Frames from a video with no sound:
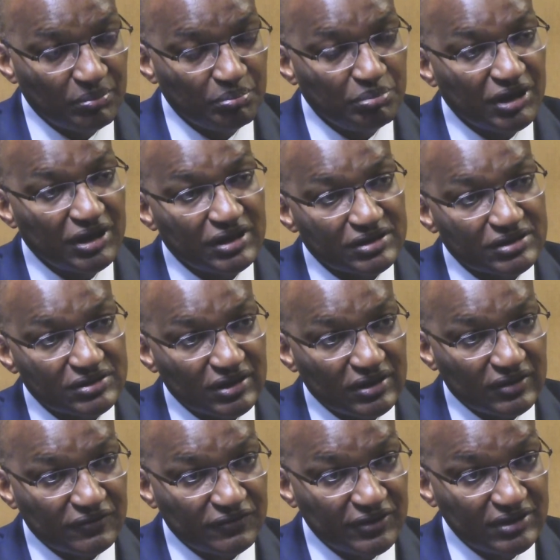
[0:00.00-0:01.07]
biggest
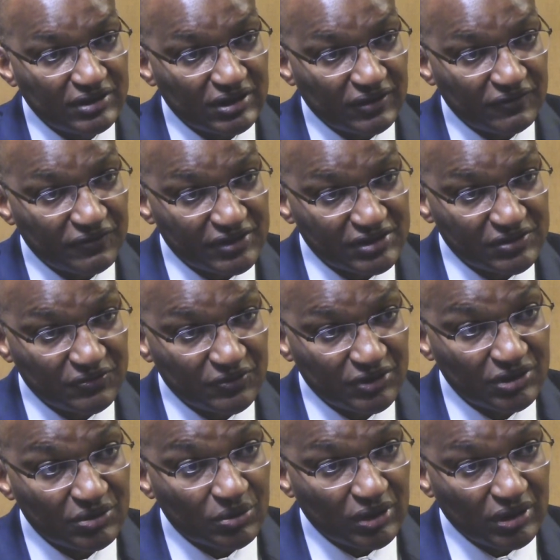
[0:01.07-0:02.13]
FinTech festival
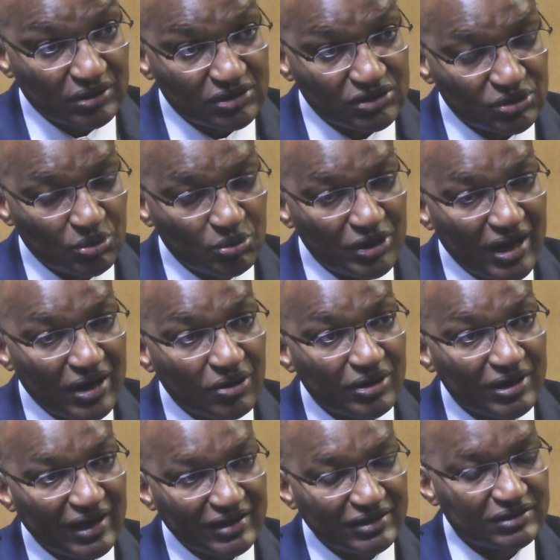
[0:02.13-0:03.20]
in the world. So we are
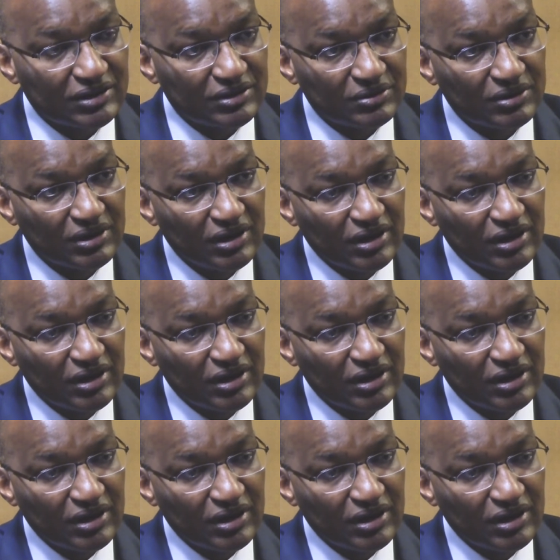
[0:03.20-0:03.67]
connecting